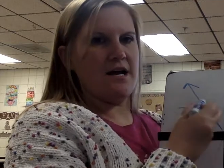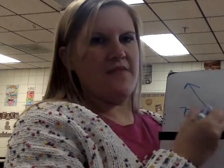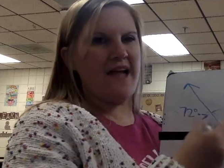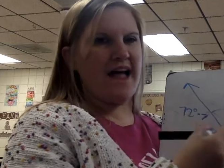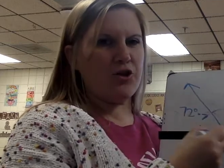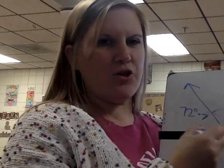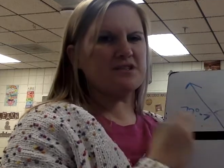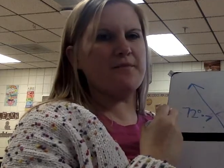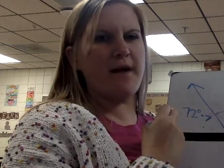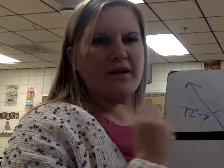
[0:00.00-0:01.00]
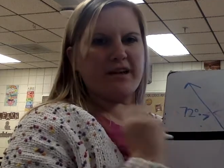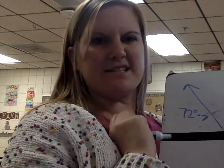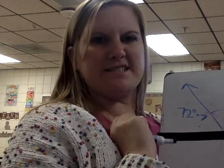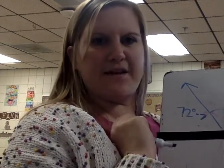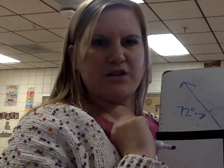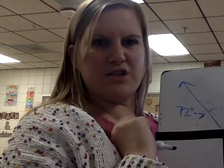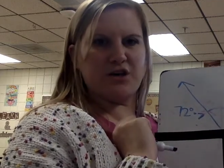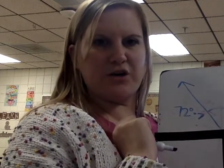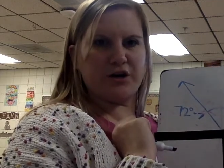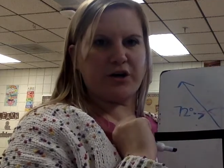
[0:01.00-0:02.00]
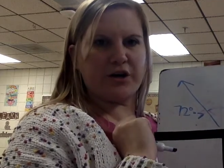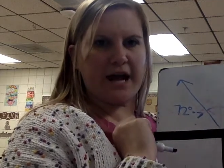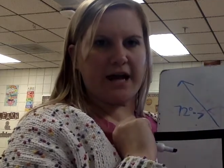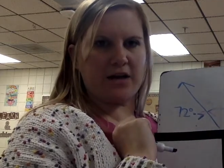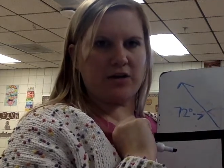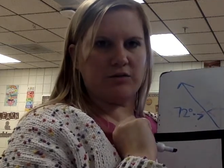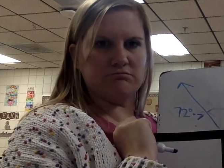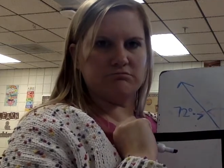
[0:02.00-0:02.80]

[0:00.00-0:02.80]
That looks about like a 72 degree angle.